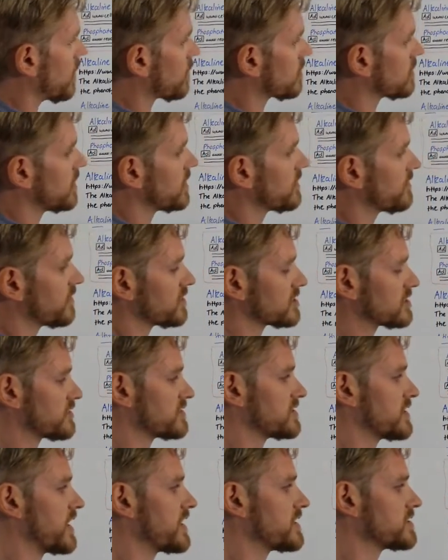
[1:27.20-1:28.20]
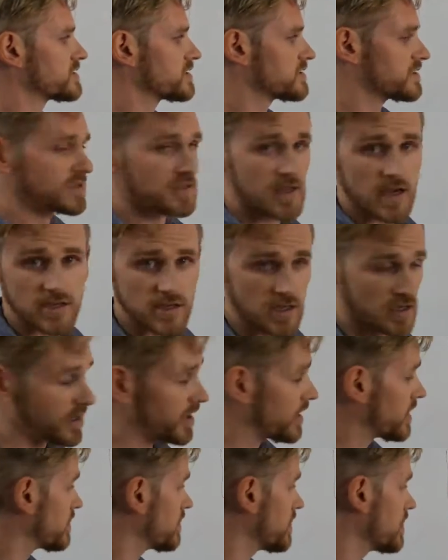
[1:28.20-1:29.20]
alkaline phosphatase detection
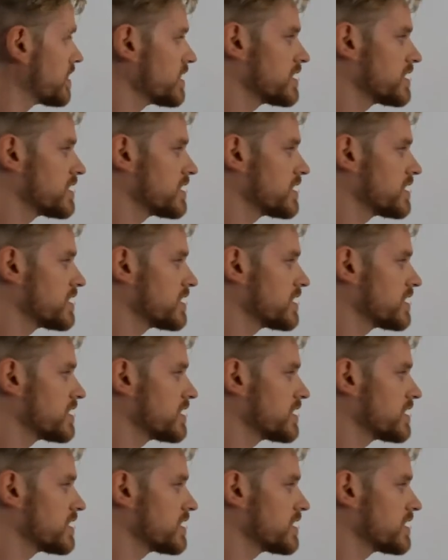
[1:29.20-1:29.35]
kit.